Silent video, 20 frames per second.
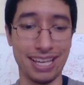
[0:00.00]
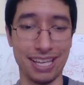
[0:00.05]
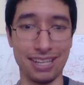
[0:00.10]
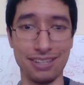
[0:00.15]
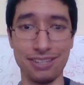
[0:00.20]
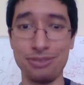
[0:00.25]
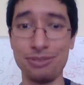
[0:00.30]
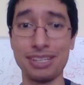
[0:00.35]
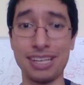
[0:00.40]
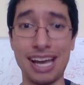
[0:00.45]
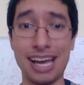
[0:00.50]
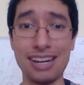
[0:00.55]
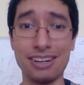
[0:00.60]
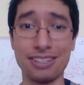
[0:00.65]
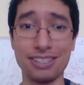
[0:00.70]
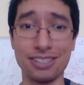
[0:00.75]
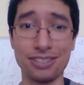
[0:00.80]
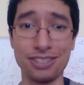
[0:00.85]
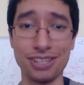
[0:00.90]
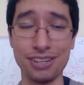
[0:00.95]
this was kind of
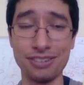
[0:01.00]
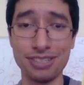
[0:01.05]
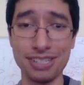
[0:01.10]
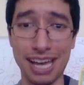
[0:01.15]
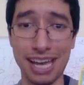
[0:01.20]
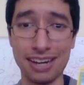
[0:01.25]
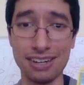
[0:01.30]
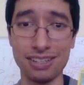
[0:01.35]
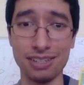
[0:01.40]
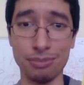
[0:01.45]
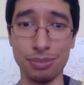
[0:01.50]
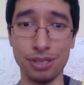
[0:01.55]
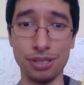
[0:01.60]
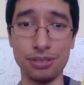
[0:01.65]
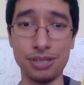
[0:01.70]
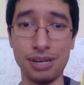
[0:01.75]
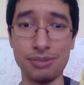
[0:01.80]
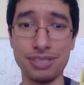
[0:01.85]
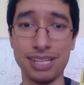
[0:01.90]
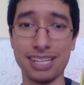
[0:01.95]
seriously out of the
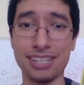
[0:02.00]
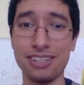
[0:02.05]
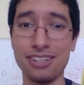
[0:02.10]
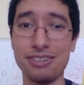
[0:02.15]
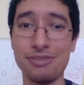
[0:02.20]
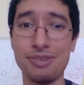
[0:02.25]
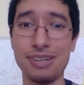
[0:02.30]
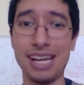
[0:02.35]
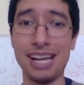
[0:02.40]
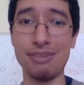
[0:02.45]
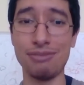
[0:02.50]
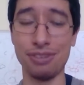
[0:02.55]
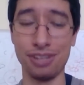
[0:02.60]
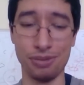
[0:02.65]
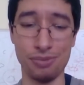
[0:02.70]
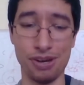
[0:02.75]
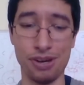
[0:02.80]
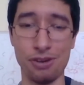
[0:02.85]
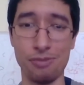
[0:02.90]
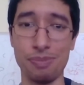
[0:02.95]
blue. I was like, you know what? I
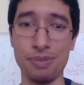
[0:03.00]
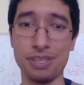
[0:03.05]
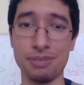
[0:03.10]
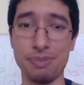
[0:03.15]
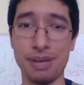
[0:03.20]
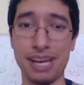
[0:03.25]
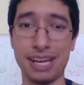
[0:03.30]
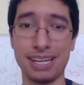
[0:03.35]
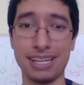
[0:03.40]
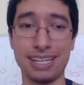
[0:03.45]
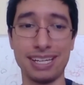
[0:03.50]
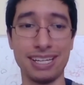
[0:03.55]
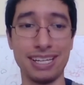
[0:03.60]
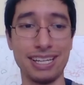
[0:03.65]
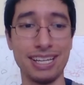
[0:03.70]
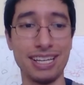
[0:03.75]
really want to open this pack.